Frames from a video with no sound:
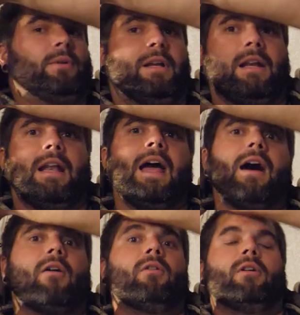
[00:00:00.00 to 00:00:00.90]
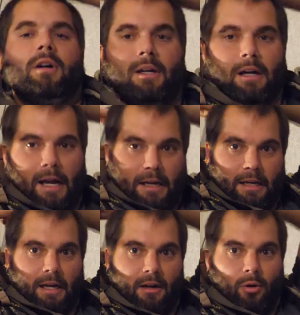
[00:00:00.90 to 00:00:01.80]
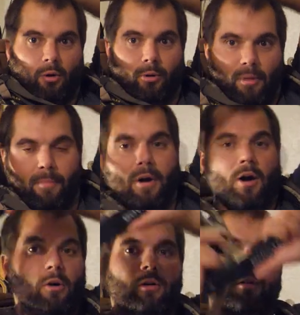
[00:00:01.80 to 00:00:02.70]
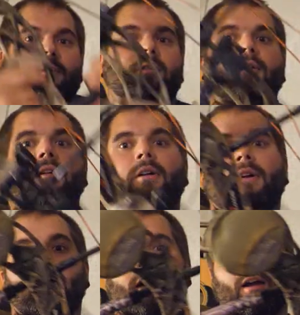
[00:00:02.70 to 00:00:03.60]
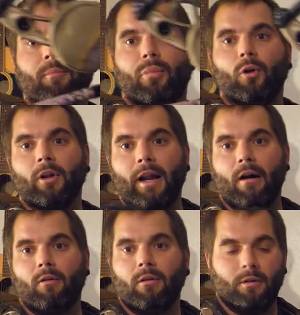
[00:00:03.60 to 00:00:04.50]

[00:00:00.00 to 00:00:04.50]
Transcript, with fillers: And now I can get a hold of my bow and I can pull it out.